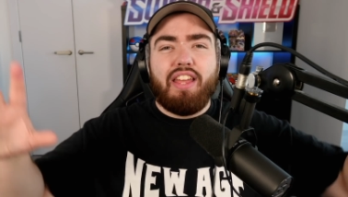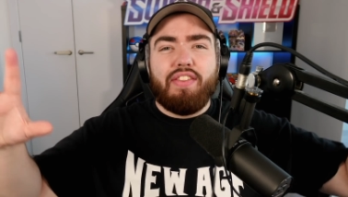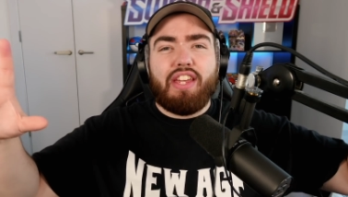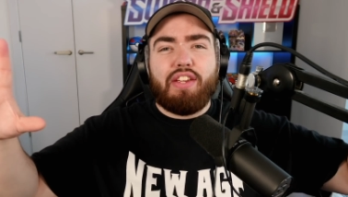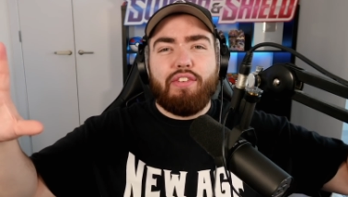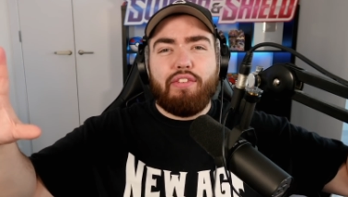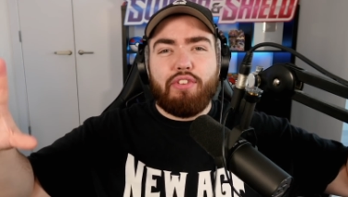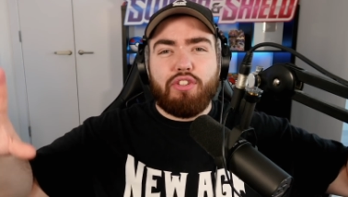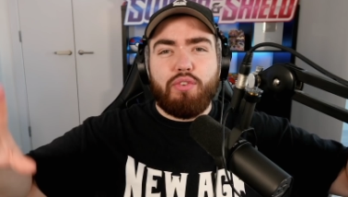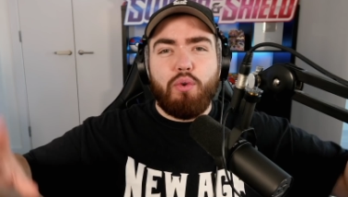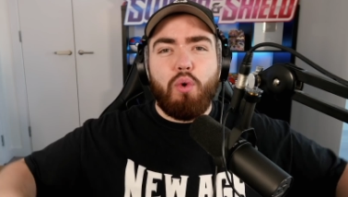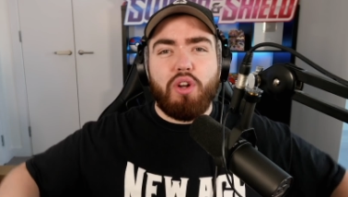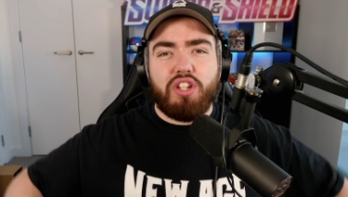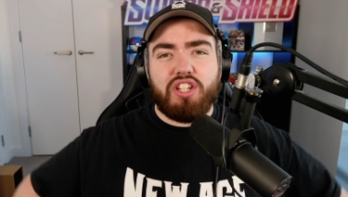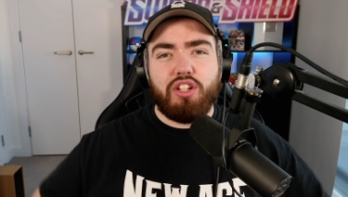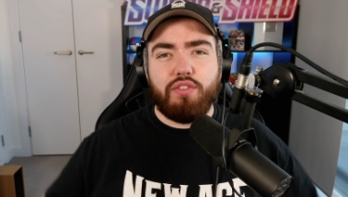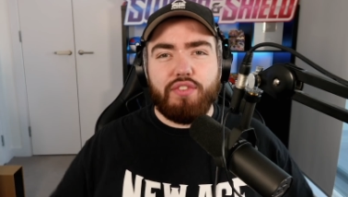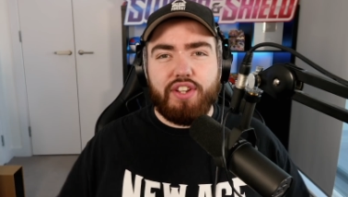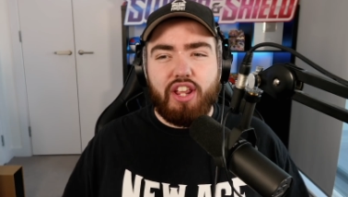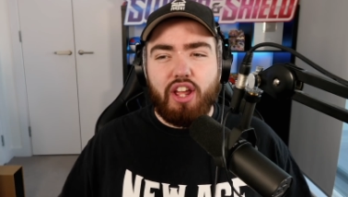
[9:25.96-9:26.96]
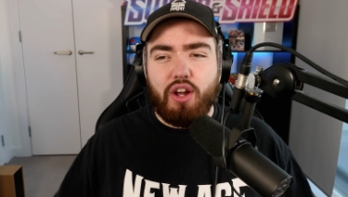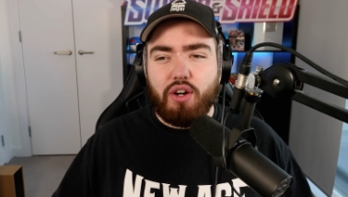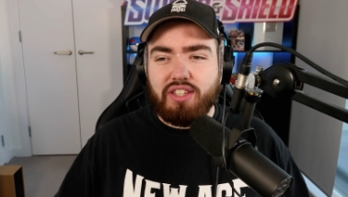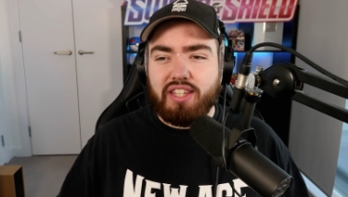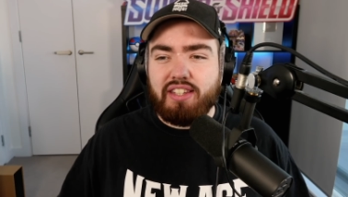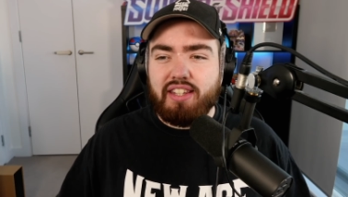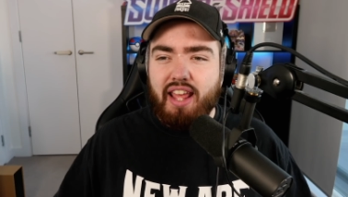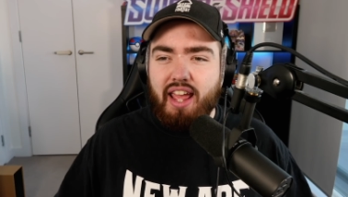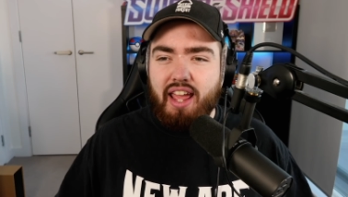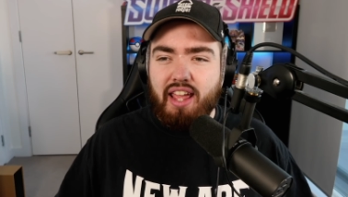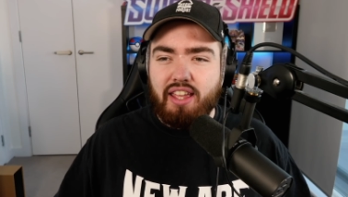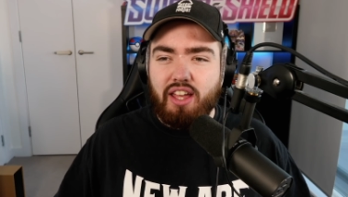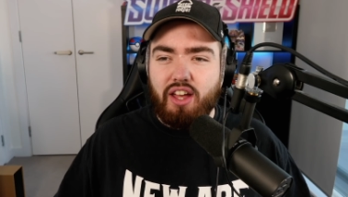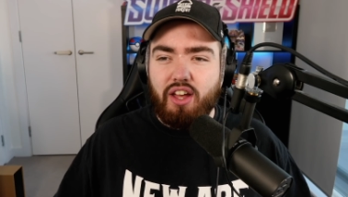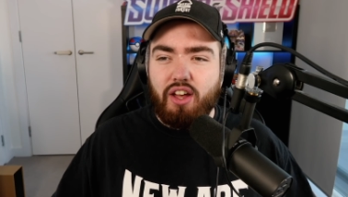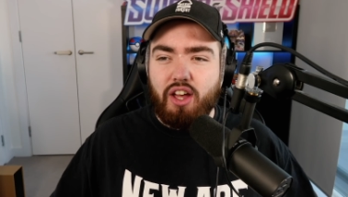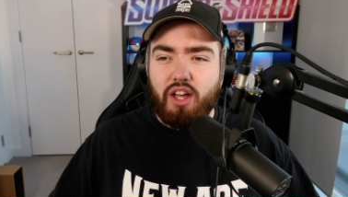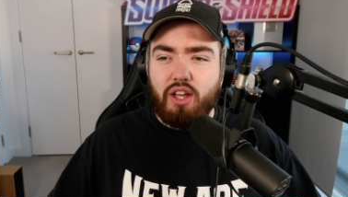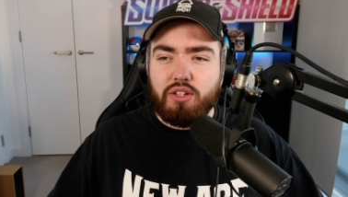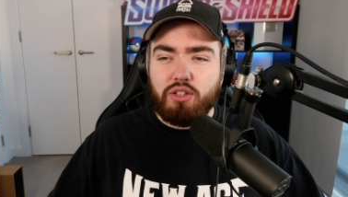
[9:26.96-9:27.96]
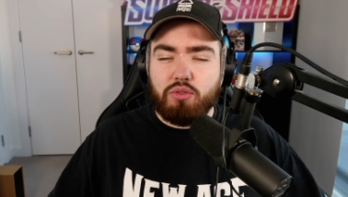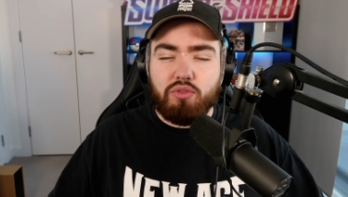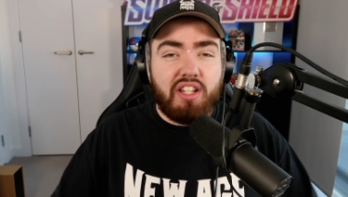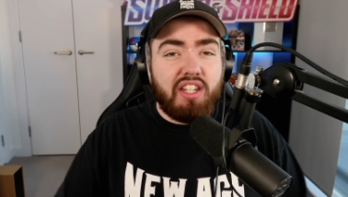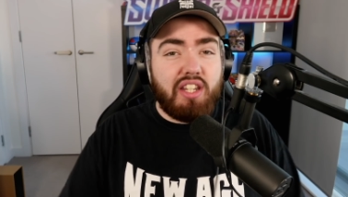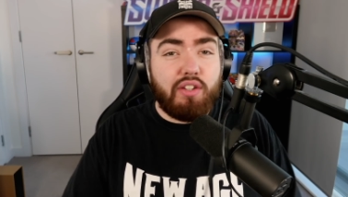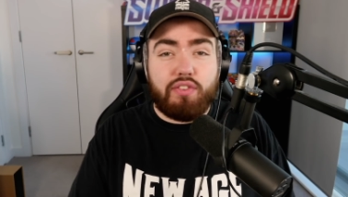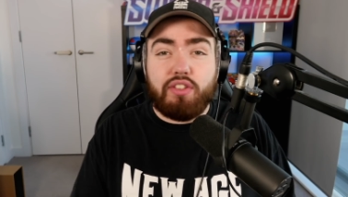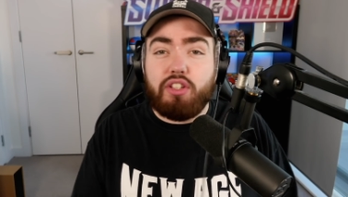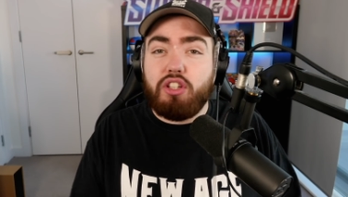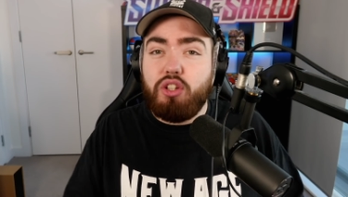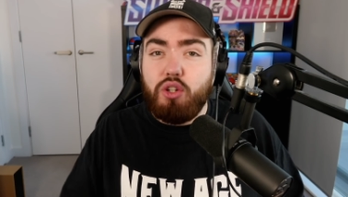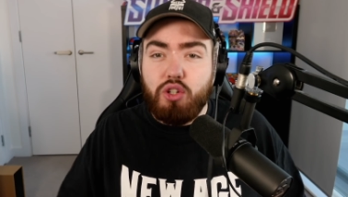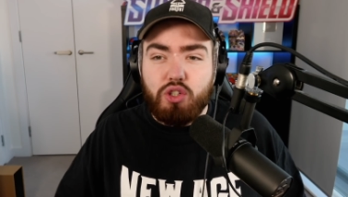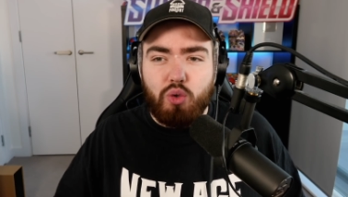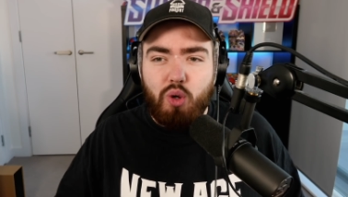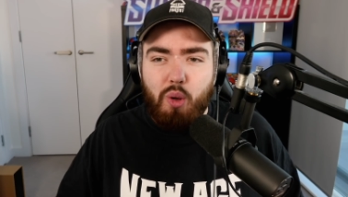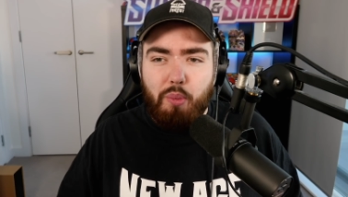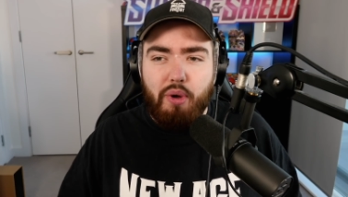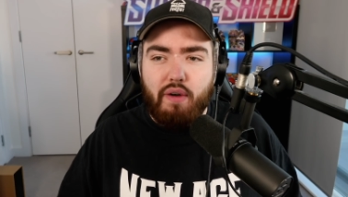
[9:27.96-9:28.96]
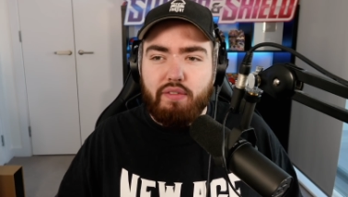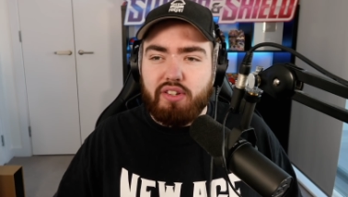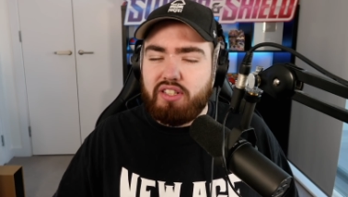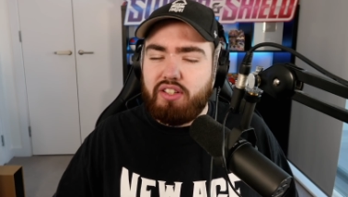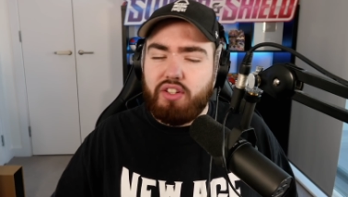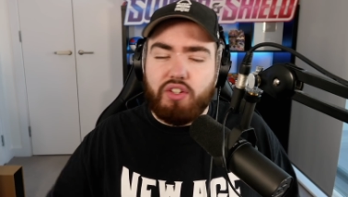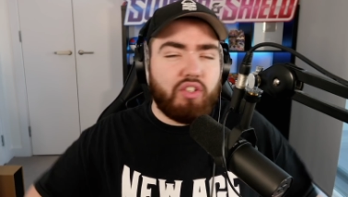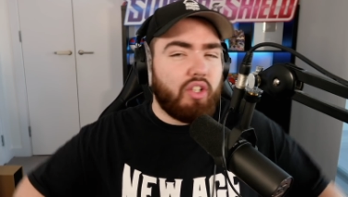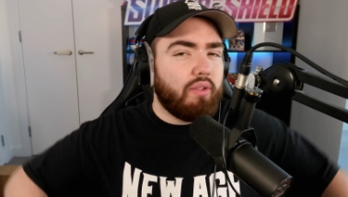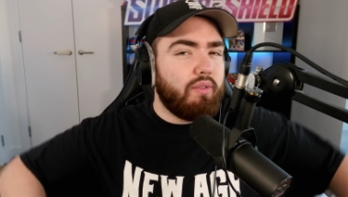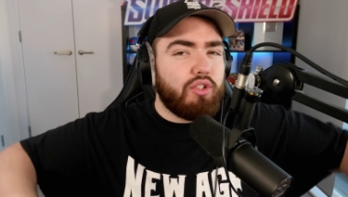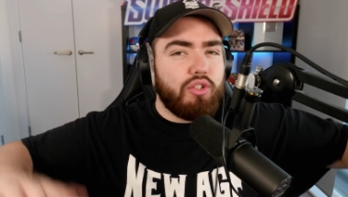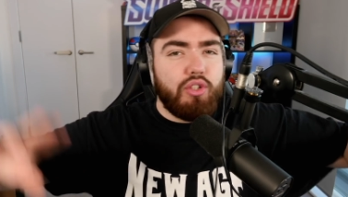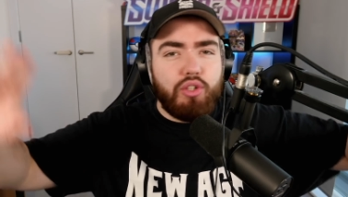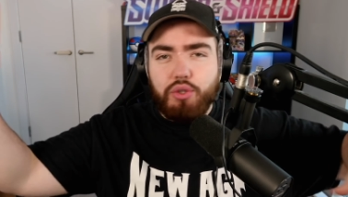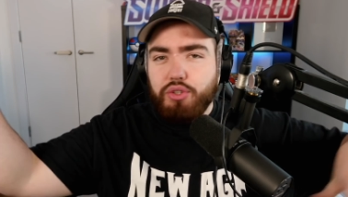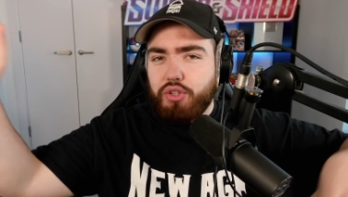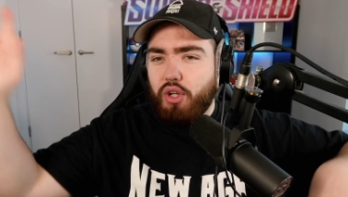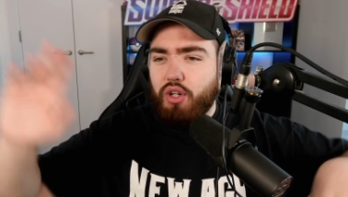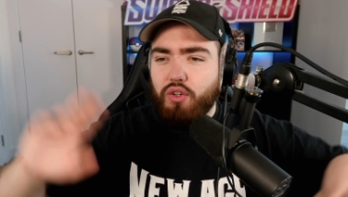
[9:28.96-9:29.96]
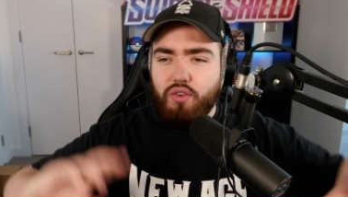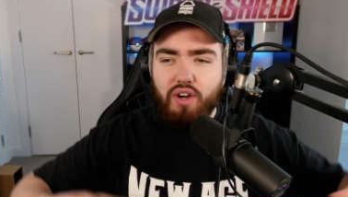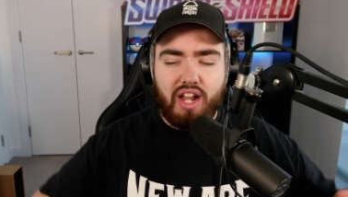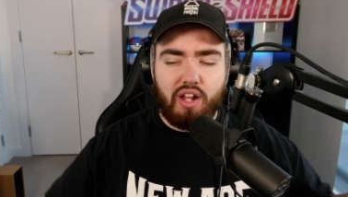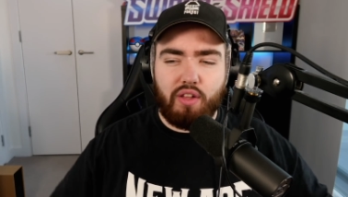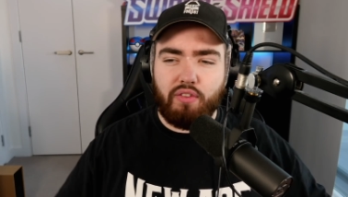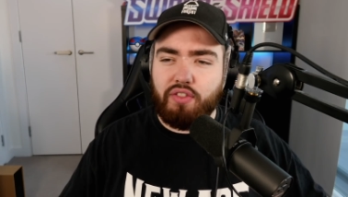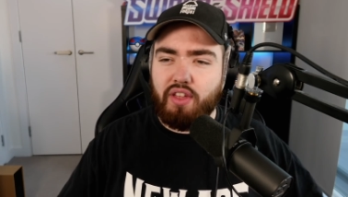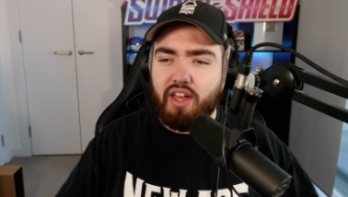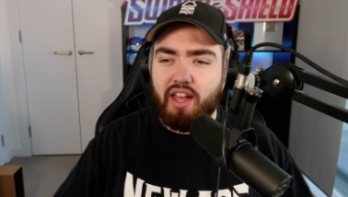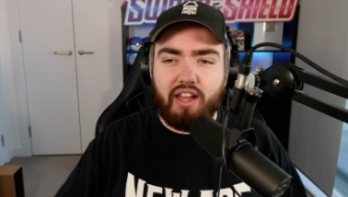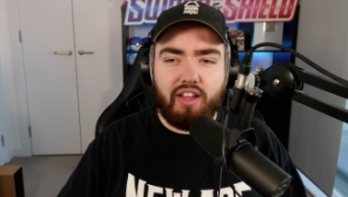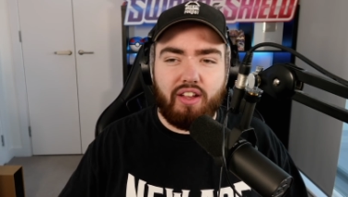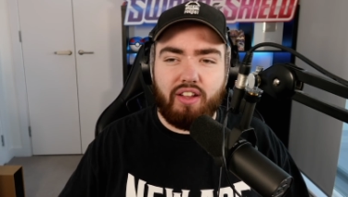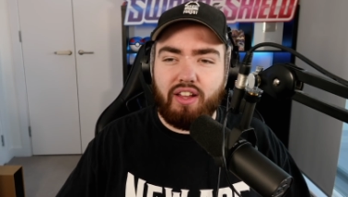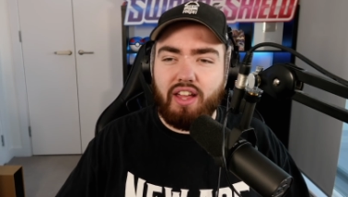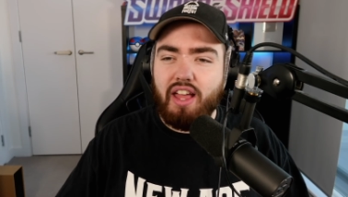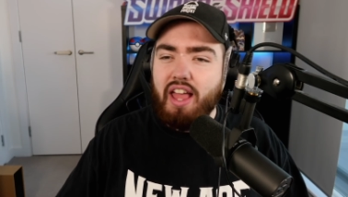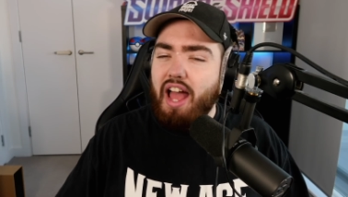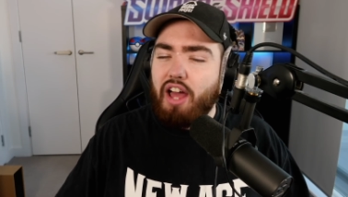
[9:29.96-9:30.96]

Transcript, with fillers: Thank you very much for watching the video today. Uh, something different than usual, but obviously there's so much news going around that uh,